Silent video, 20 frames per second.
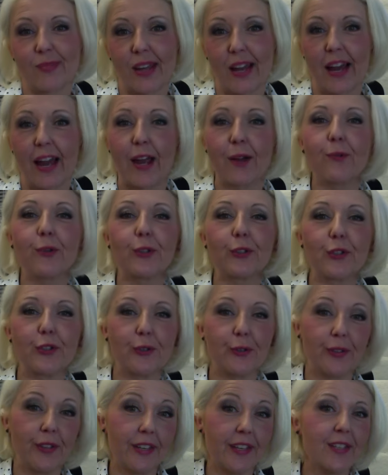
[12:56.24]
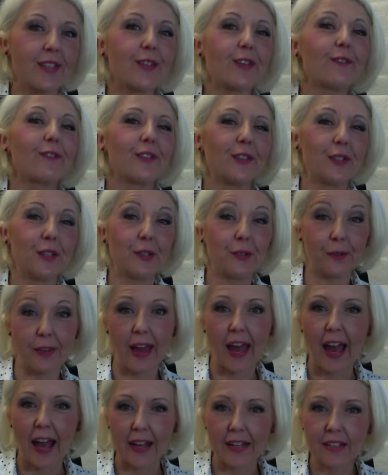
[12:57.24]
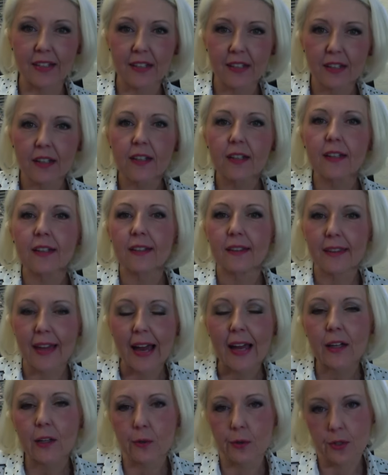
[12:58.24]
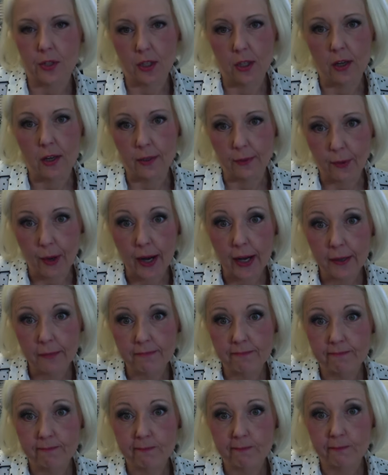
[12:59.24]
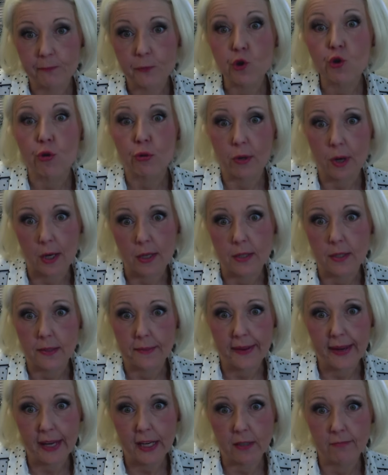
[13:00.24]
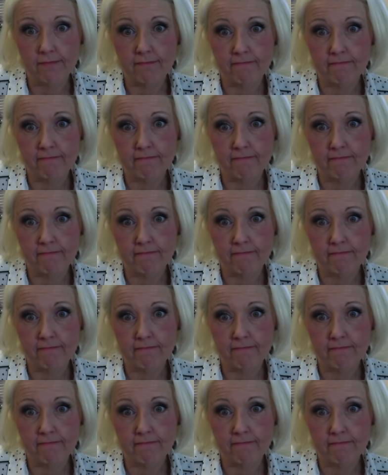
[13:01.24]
I will do this if you do that. That goes a long way. Trust me.